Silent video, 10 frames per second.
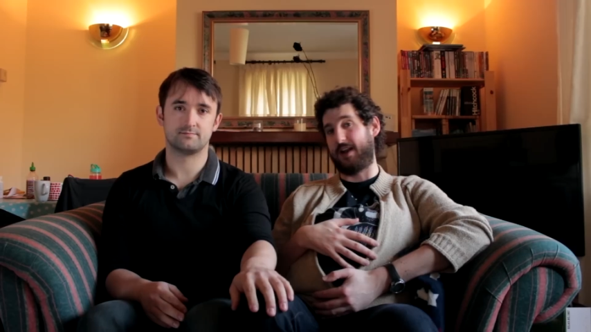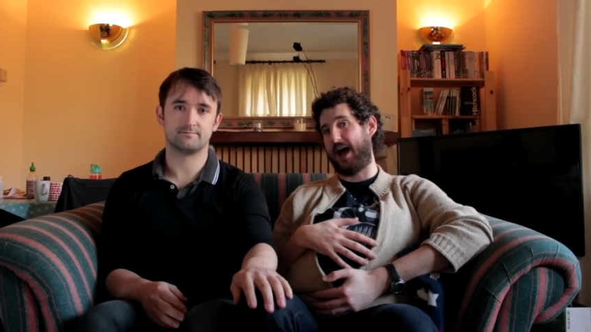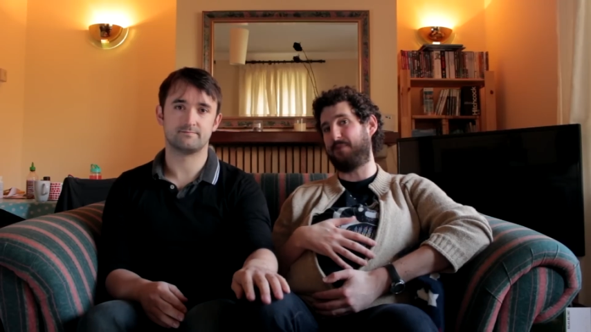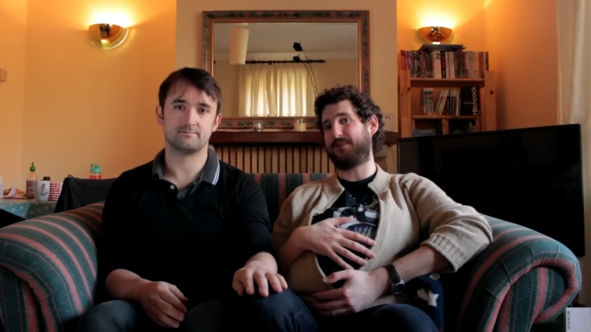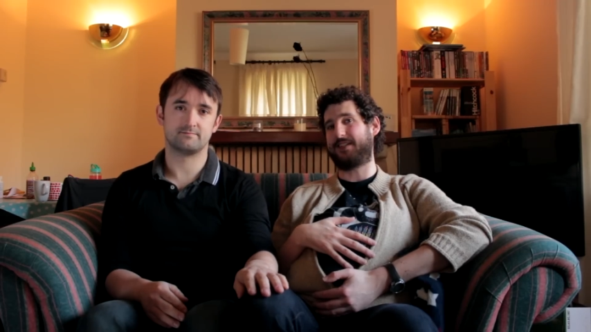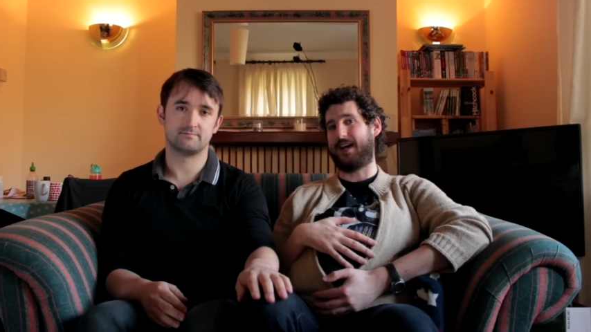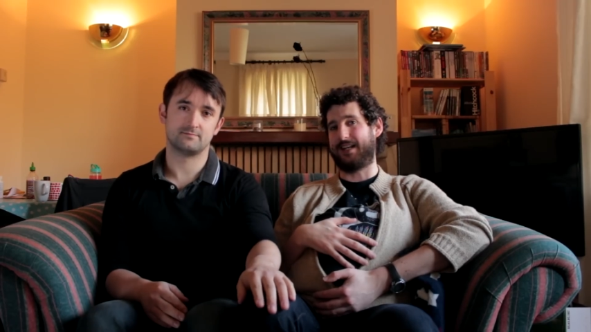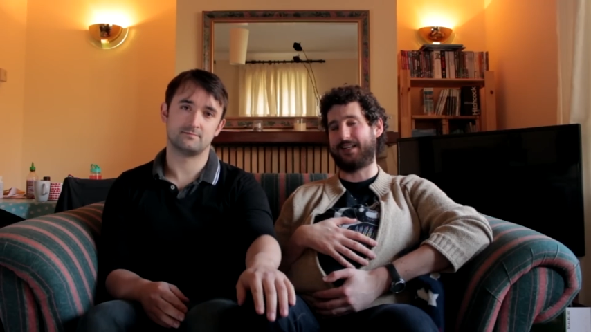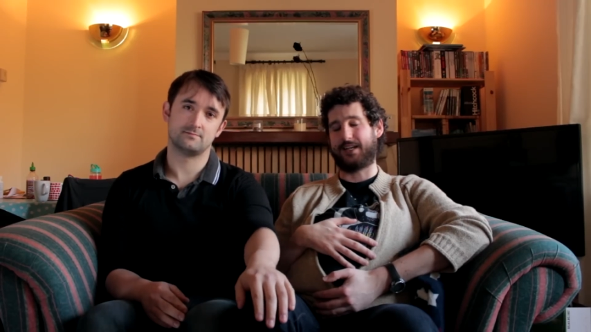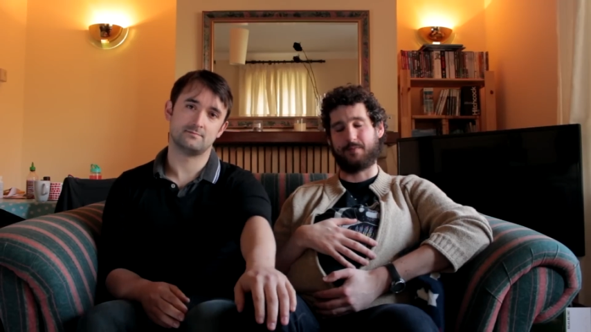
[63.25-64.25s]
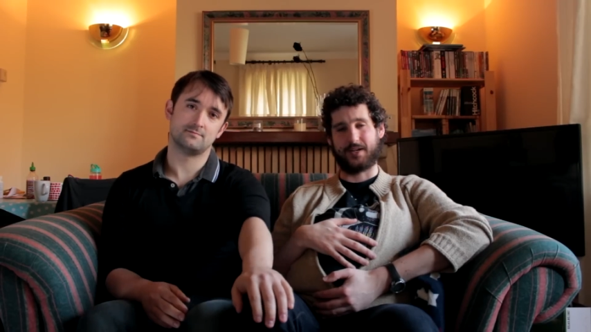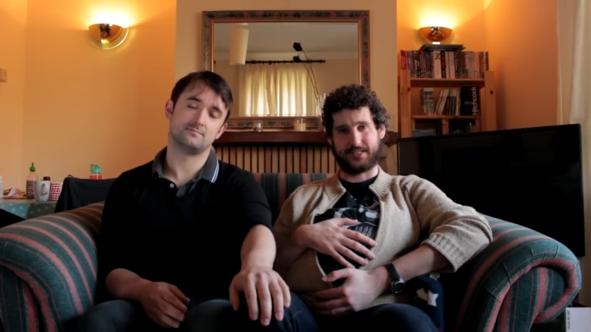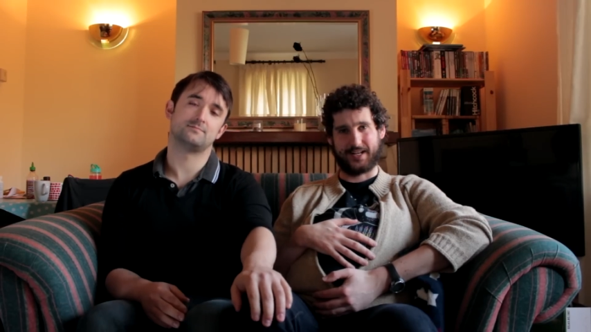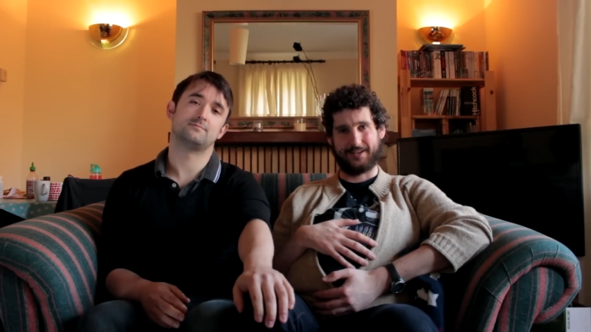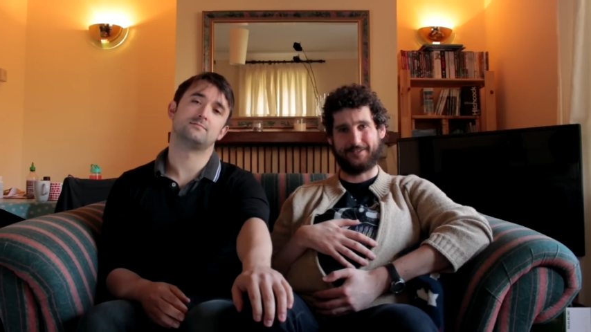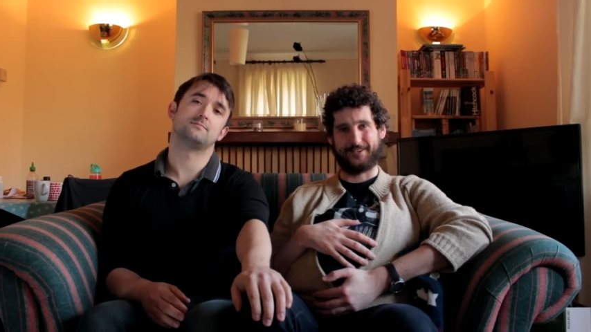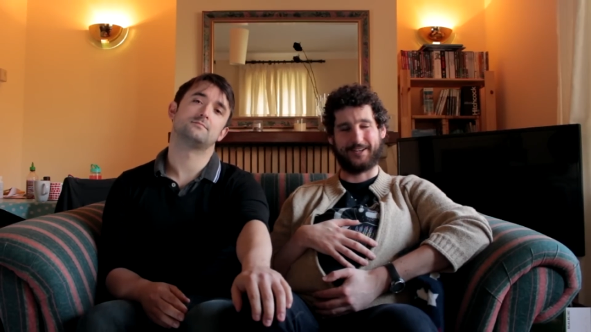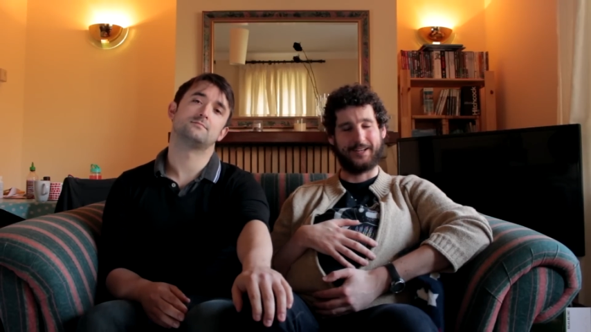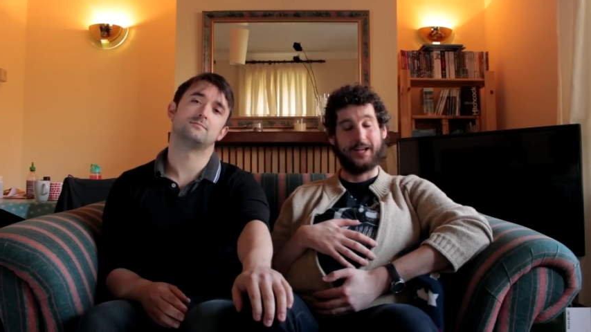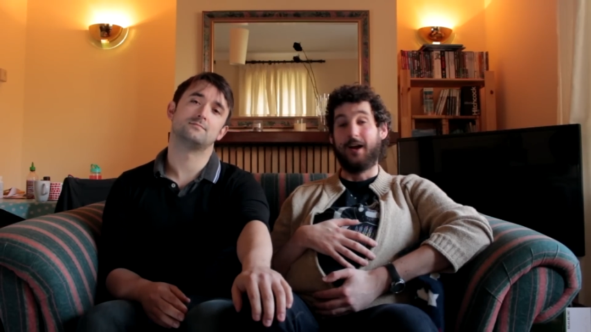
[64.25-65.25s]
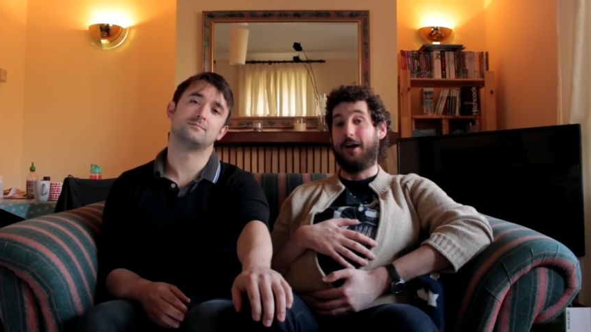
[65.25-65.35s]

Speaker 1: a lapsed Catholic myself, well,